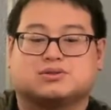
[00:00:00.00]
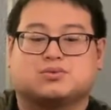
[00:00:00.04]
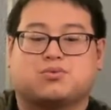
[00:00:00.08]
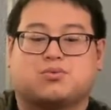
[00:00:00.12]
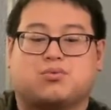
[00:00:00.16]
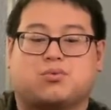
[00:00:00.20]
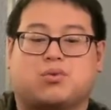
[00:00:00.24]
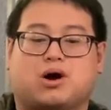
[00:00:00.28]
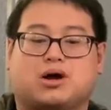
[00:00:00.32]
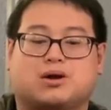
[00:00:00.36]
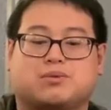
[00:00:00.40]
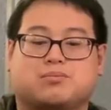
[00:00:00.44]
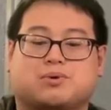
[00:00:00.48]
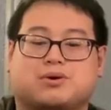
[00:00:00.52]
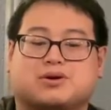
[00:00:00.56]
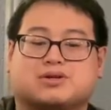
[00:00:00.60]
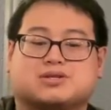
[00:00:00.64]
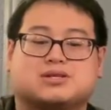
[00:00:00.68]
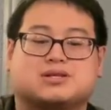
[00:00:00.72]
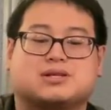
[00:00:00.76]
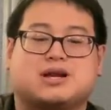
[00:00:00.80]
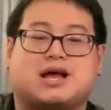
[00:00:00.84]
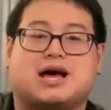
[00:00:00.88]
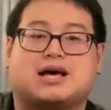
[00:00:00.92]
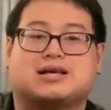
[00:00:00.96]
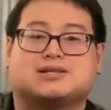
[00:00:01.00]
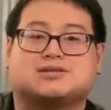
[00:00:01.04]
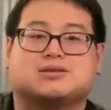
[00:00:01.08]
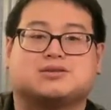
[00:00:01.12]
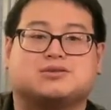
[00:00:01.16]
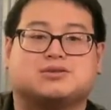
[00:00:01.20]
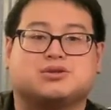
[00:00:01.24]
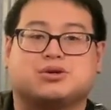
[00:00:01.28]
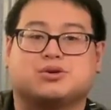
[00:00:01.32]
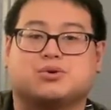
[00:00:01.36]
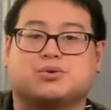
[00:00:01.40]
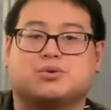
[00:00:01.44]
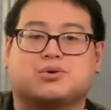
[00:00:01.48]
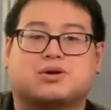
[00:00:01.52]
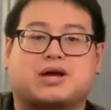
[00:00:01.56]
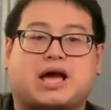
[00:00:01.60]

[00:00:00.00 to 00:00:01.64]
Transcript: one person has a new